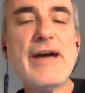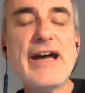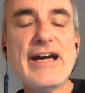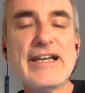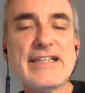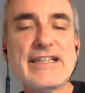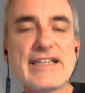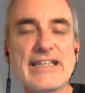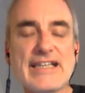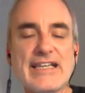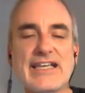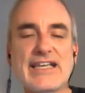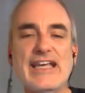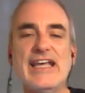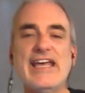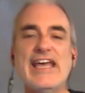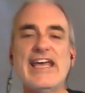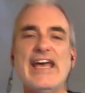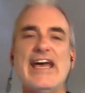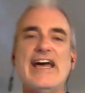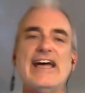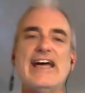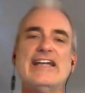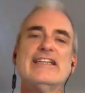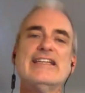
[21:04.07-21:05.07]
masks.
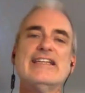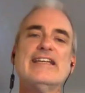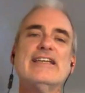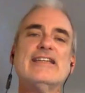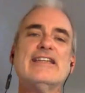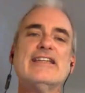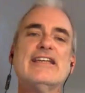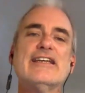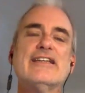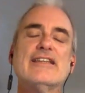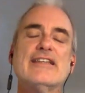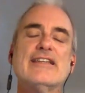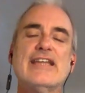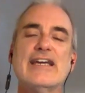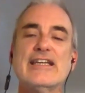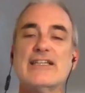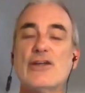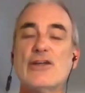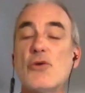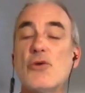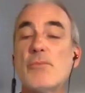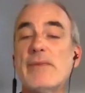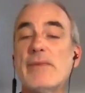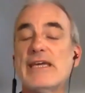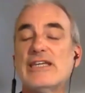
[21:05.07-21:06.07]
And they
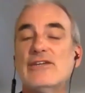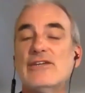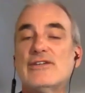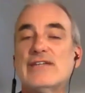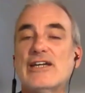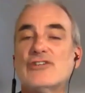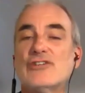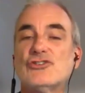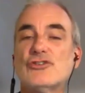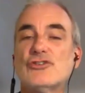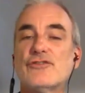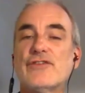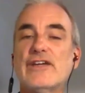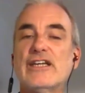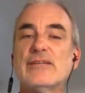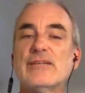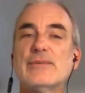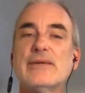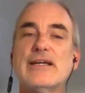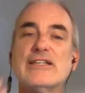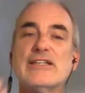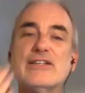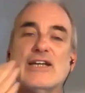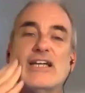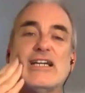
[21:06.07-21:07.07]
don't make you touch your face
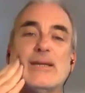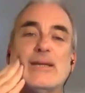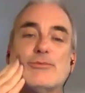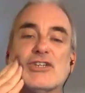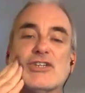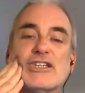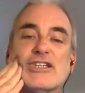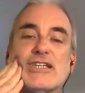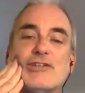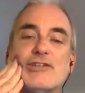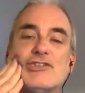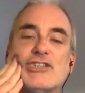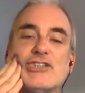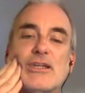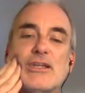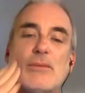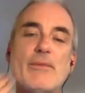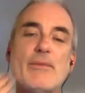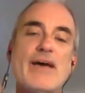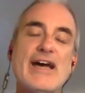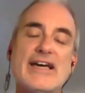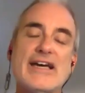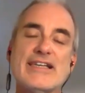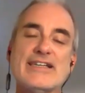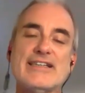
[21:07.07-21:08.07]
because you end up just touching the
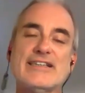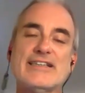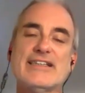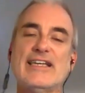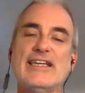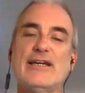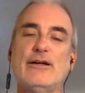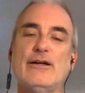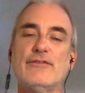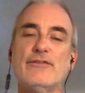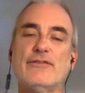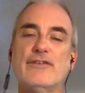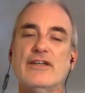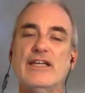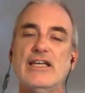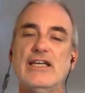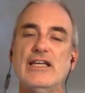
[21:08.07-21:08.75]
mask itself.